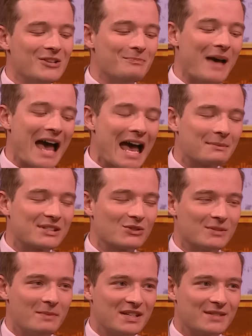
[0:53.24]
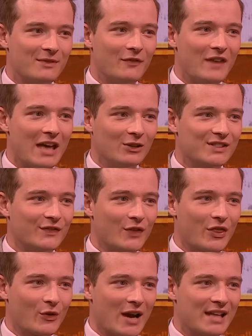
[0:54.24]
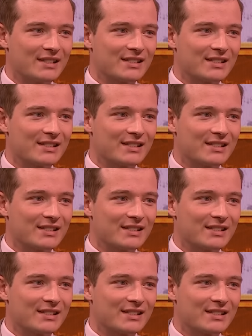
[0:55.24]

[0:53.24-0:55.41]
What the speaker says: Perhaps it was a bit of a veiled threat